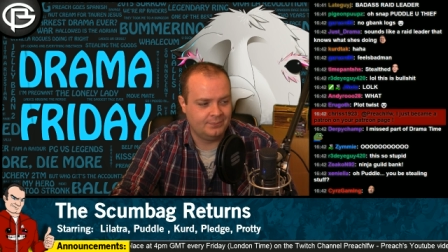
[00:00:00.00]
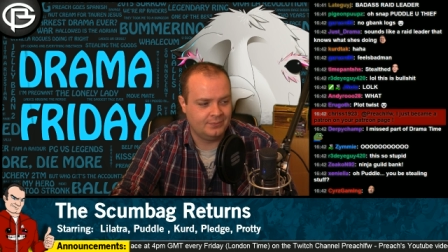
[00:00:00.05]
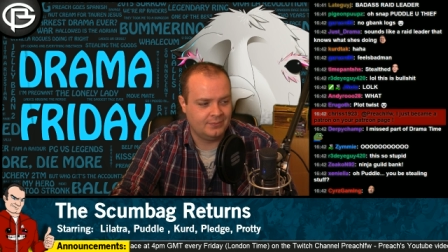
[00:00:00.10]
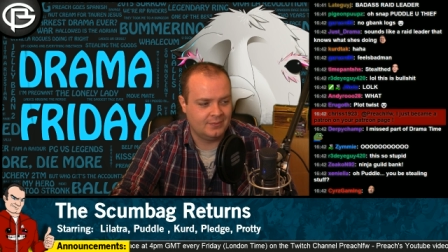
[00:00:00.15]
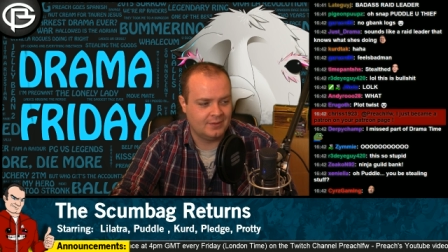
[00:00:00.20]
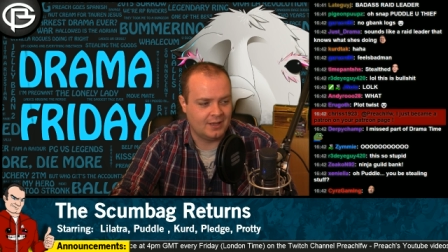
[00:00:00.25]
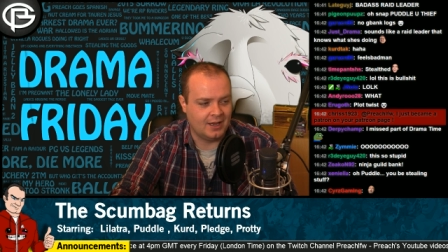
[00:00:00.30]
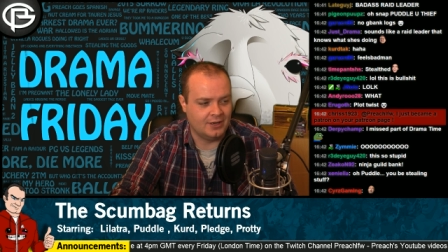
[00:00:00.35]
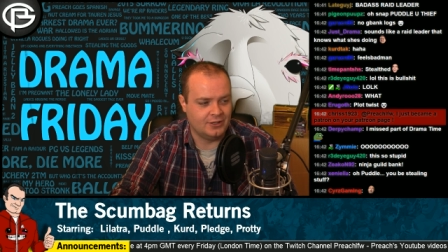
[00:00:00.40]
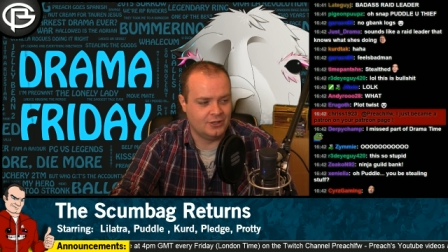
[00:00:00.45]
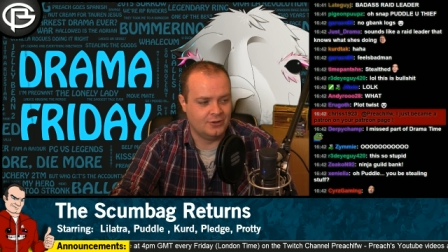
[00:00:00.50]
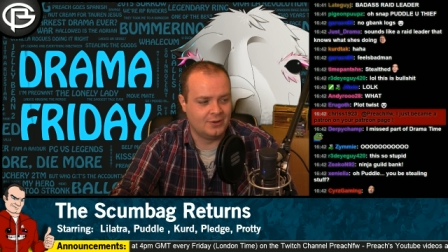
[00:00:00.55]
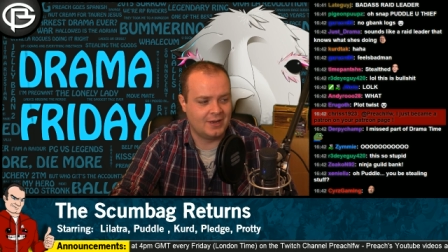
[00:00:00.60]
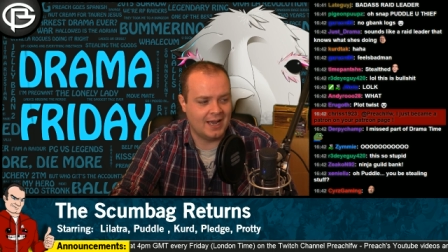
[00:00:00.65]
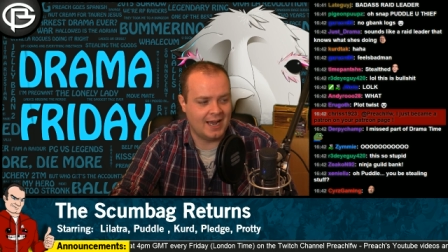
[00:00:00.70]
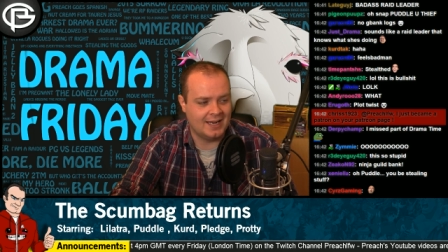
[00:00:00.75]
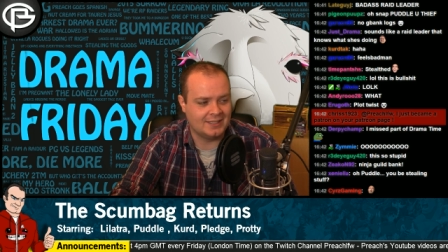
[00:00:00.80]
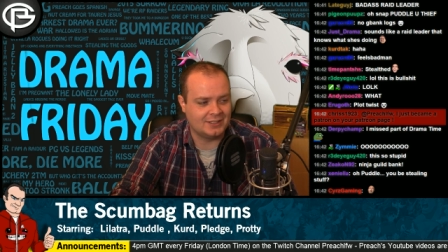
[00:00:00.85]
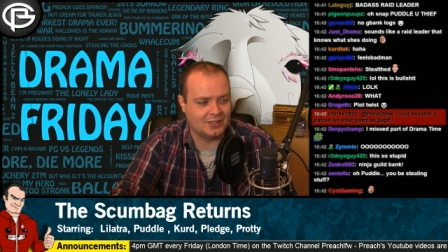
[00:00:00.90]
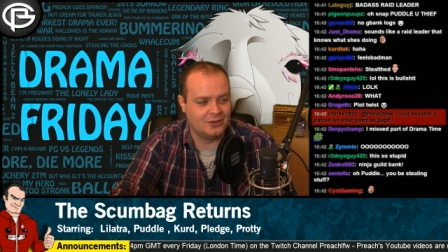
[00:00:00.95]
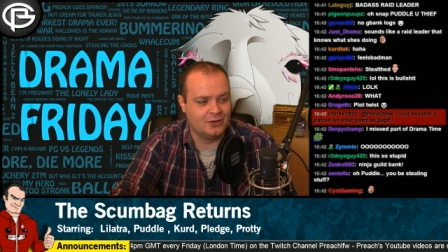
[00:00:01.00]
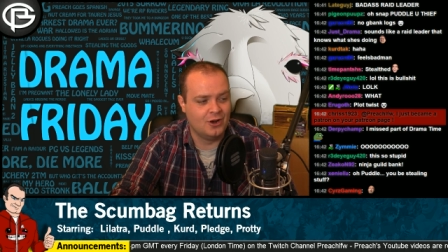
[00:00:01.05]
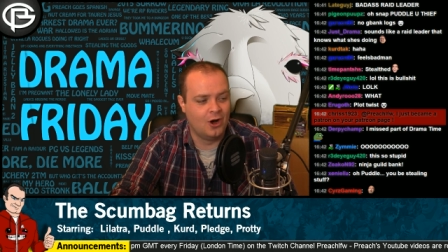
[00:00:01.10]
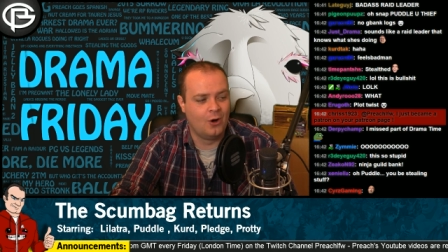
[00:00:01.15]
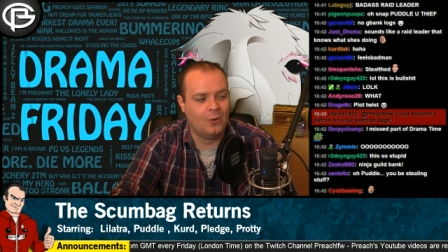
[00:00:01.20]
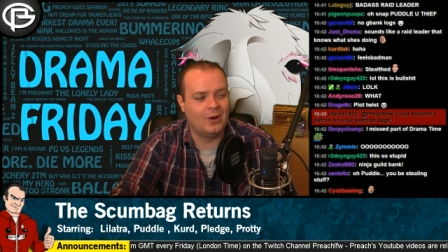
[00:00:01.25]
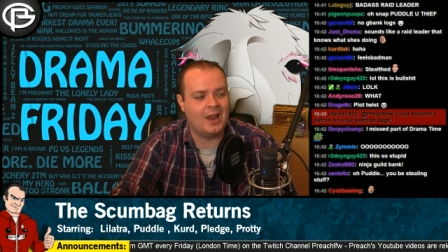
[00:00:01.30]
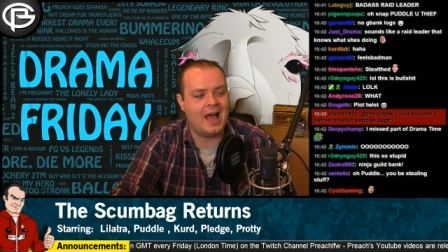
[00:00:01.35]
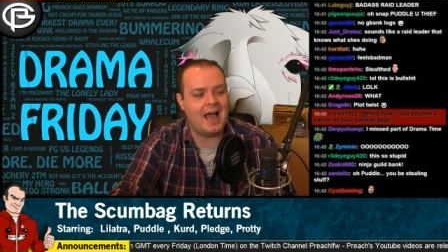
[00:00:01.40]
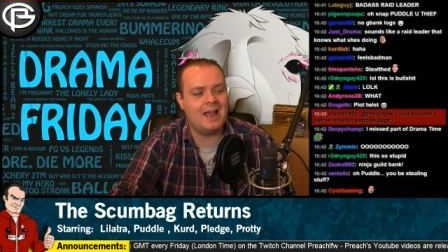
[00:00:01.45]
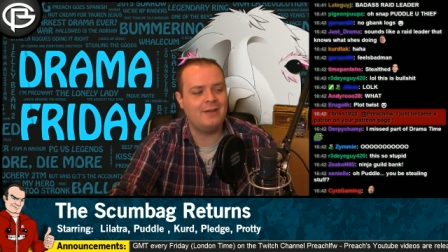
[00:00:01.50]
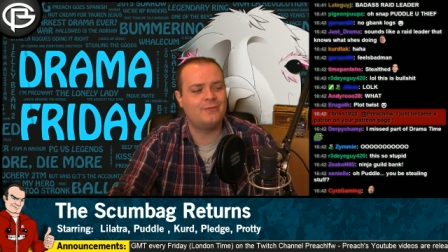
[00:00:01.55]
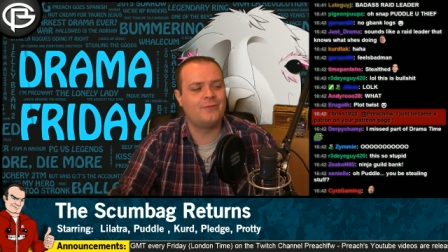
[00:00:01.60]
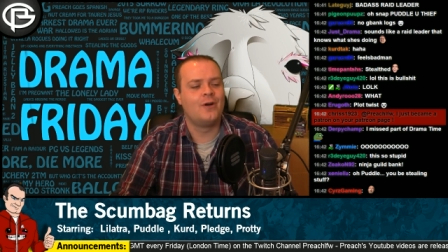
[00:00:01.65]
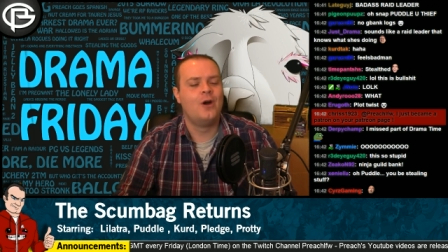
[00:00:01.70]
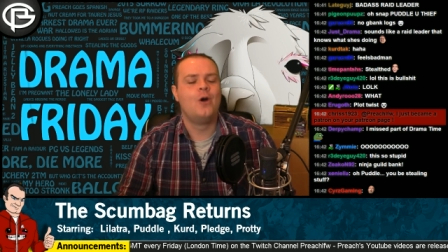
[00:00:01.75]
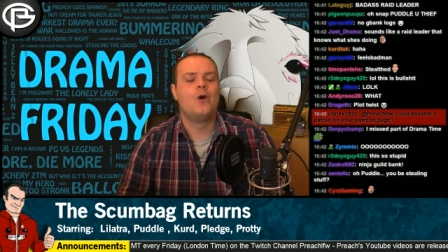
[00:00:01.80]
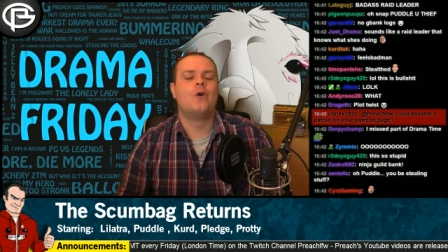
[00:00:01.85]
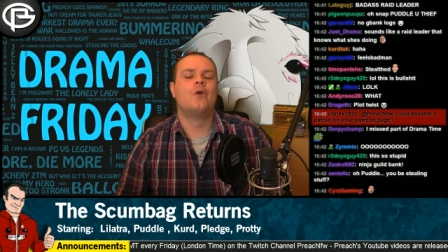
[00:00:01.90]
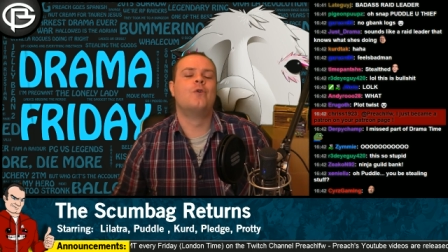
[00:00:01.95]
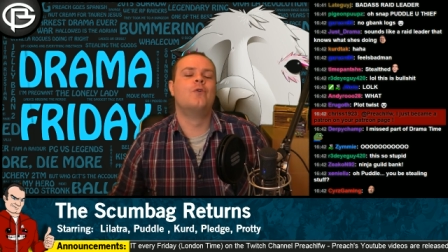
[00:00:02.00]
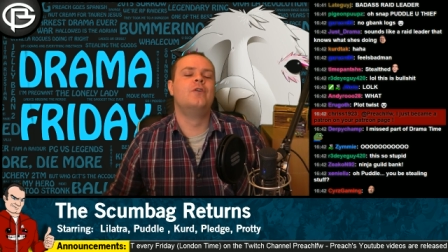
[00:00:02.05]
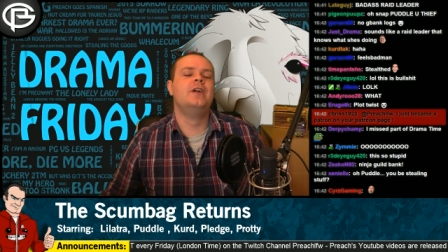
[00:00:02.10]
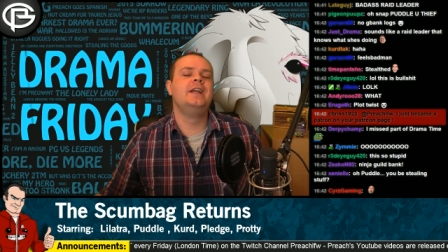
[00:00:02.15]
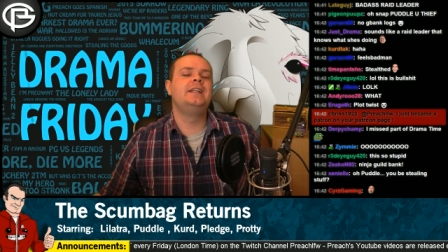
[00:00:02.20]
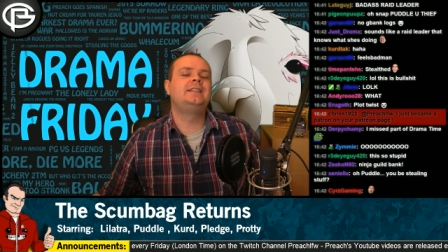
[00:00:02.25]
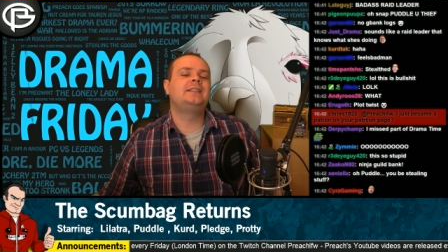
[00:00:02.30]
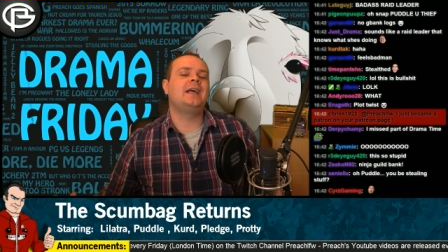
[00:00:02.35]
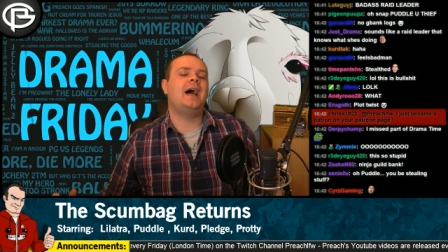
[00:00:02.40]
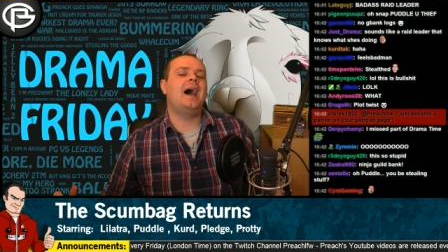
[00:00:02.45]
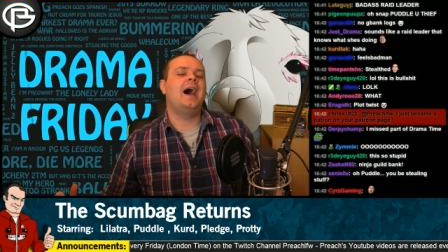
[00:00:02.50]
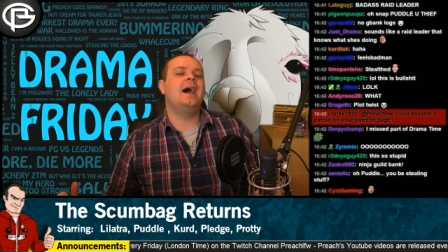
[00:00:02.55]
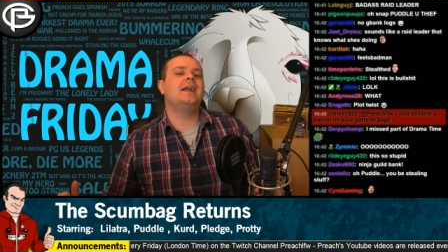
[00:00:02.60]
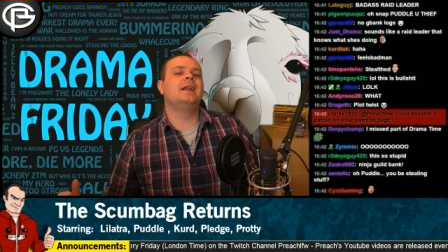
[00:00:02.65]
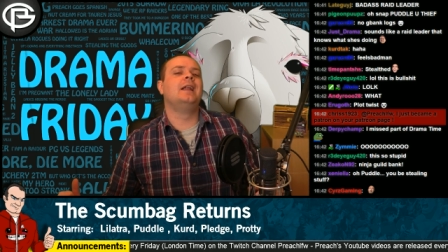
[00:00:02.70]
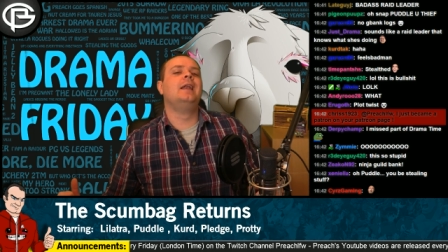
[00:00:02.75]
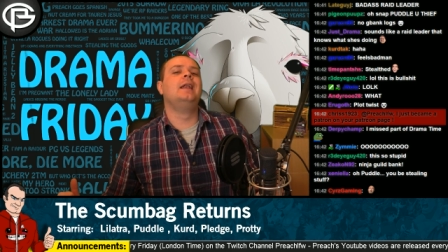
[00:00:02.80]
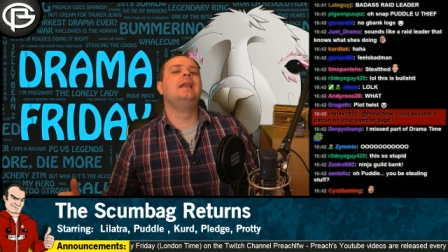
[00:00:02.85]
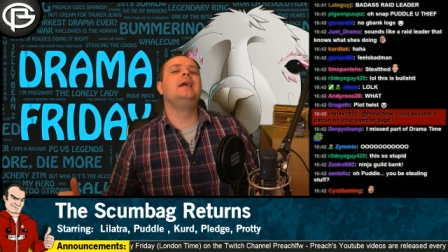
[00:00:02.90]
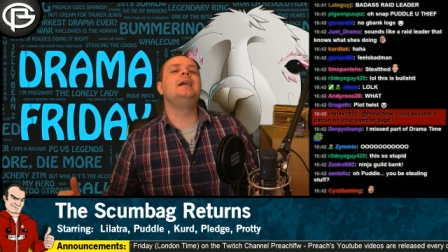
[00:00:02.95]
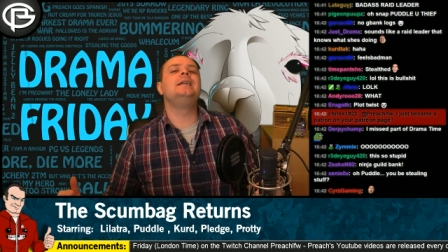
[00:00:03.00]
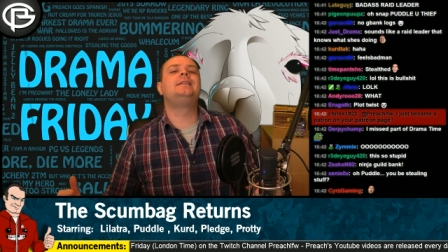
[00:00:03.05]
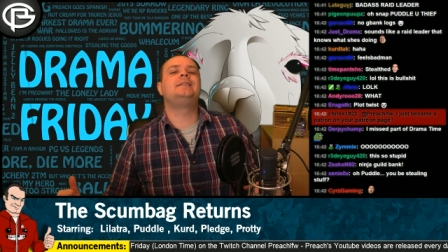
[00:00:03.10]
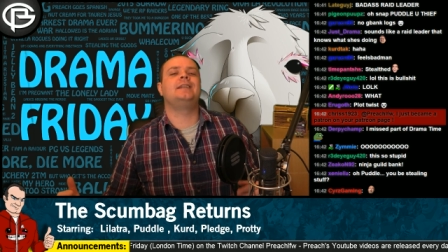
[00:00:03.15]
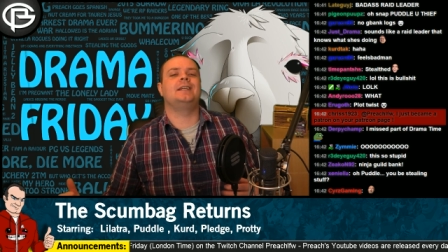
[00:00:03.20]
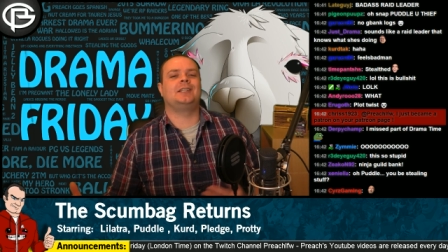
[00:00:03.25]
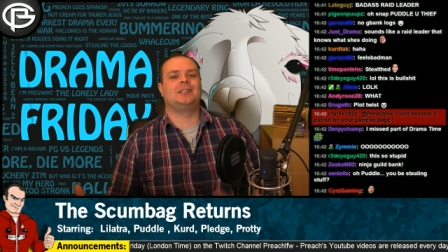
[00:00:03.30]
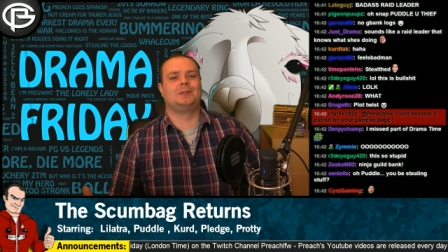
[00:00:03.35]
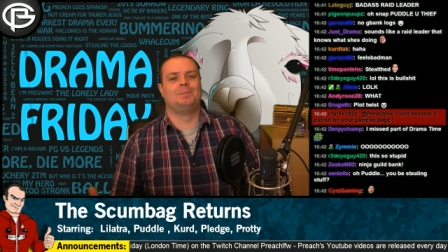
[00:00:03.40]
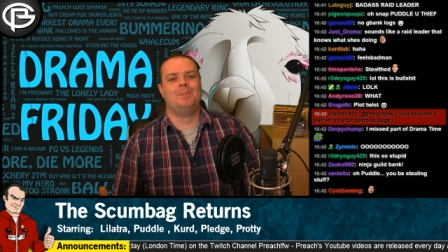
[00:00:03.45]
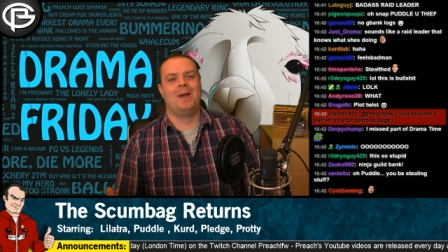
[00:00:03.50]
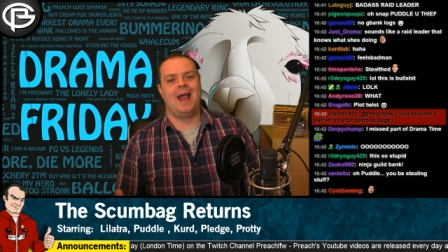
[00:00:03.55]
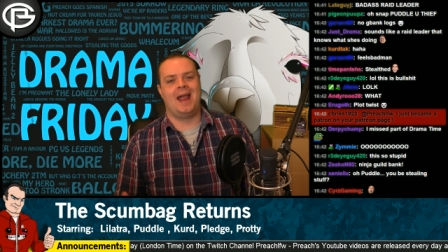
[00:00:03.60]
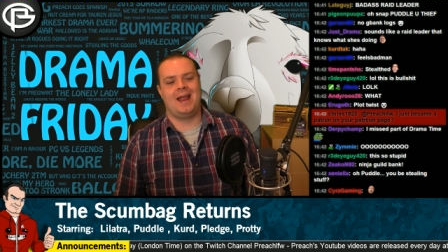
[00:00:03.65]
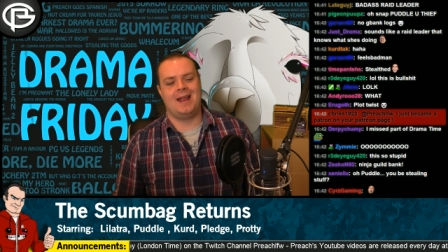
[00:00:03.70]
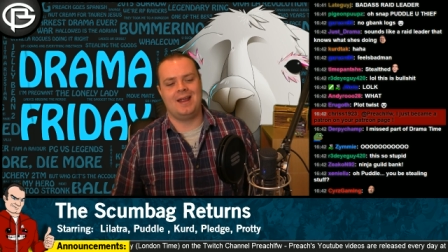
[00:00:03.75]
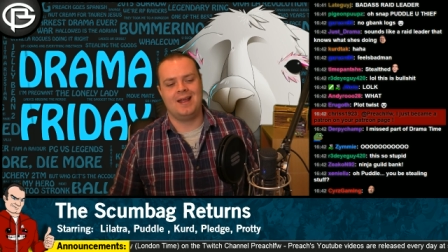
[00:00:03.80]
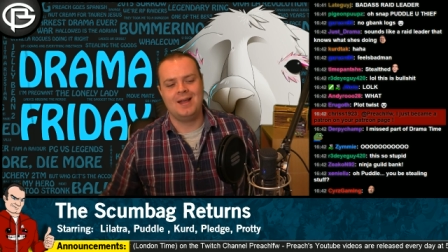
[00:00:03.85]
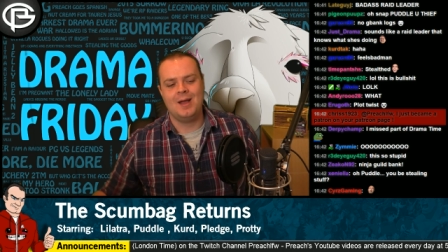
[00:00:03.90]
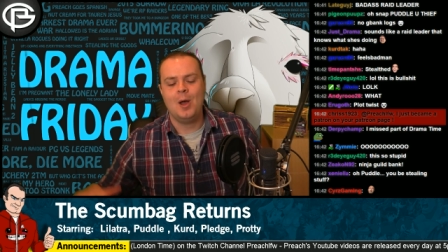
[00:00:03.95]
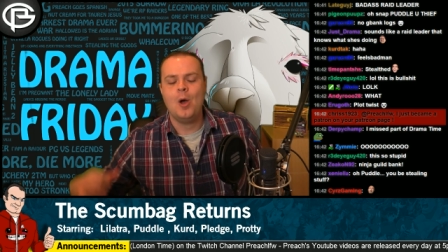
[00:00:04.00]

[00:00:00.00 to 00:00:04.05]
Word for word: And you guys are no life retard elitist, mate.